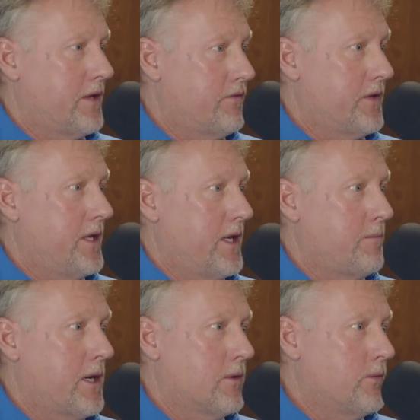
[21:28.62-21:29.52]
thankfully
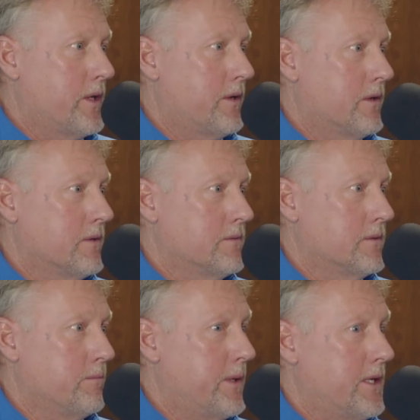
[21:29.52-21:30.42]
came out of winter
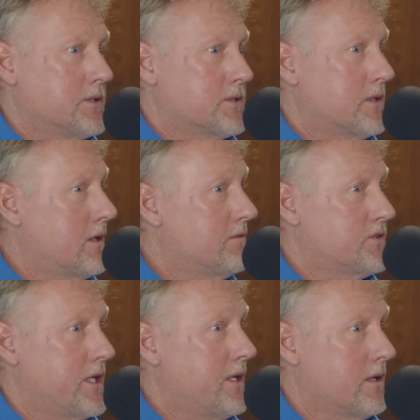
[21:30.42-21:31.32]
the best
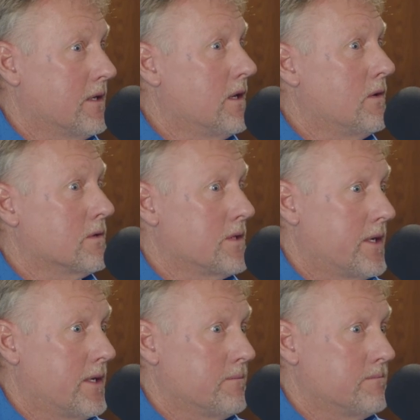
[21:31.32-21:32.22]
I've seen in a long
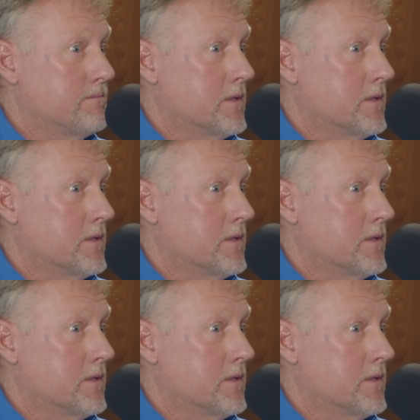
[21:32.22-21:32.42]
time.